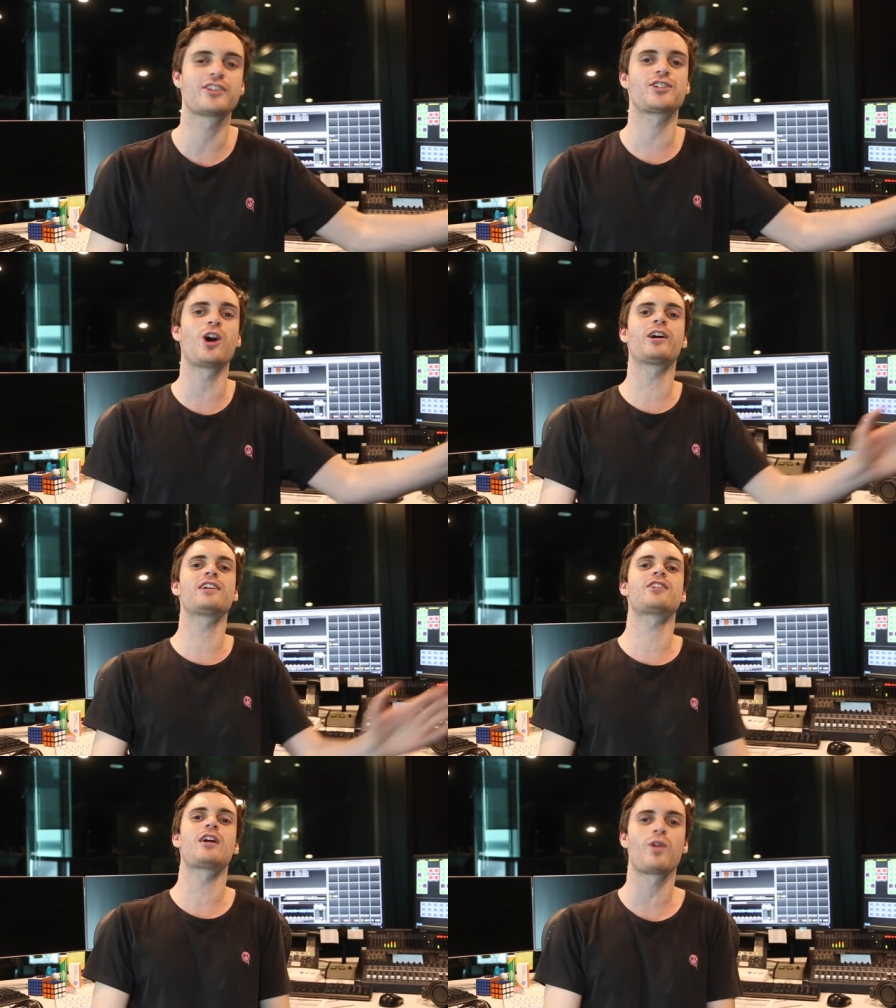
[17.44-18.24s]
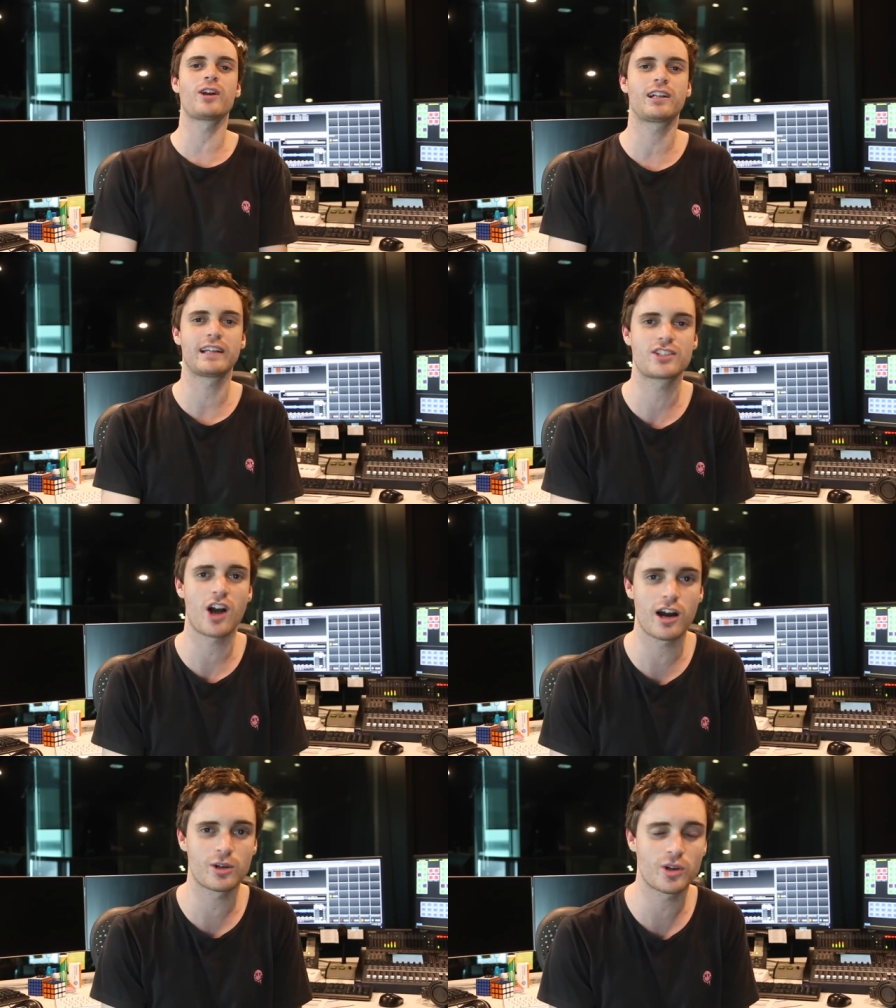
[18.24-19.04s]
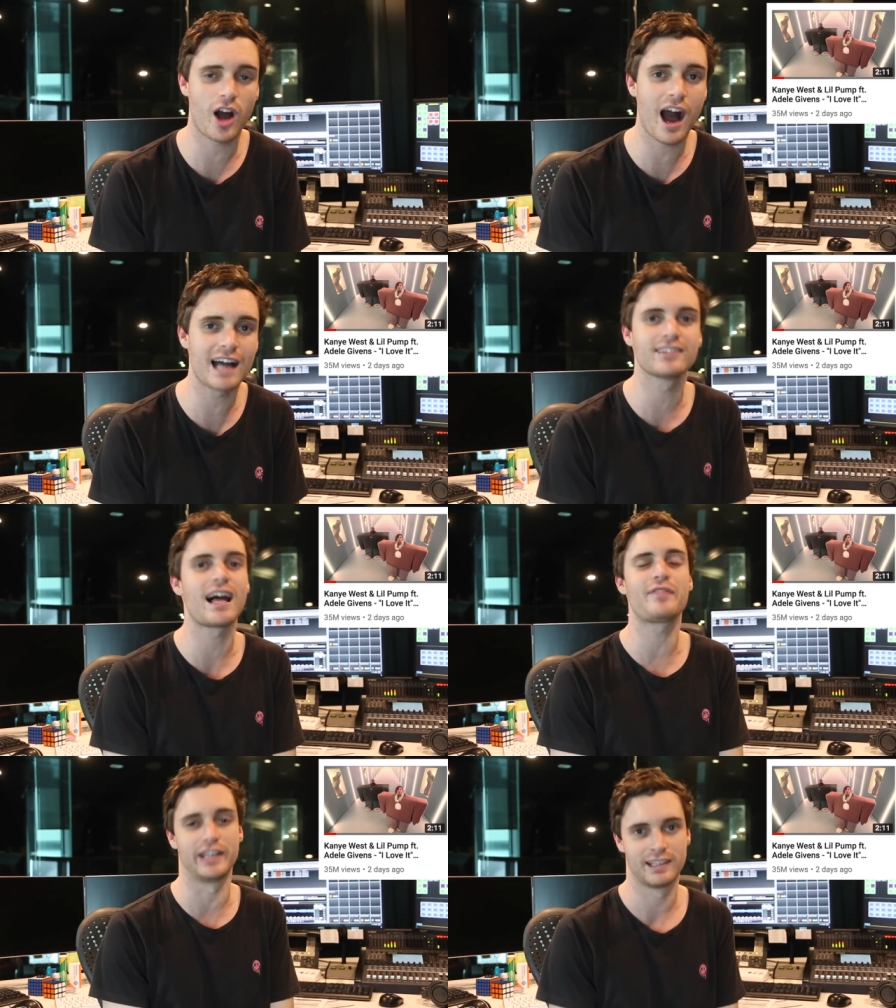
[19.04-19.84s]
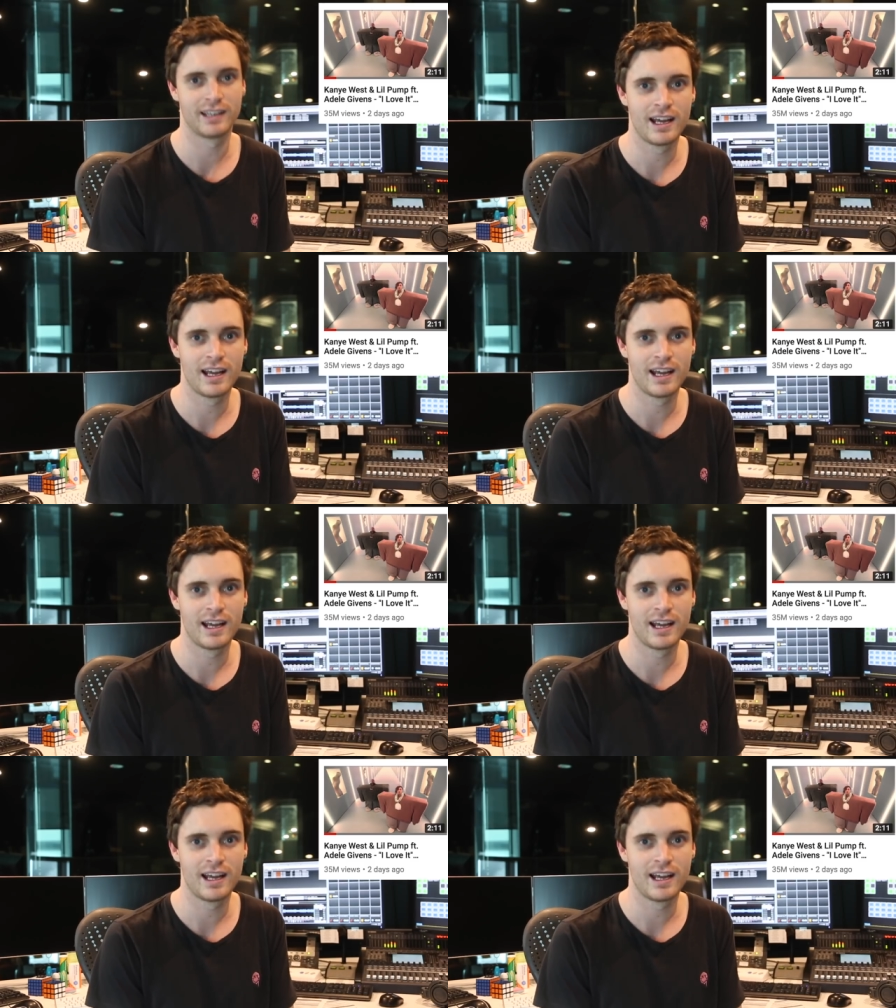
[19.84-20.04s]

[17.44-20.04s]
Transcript: The song is ironically titled, I Love It.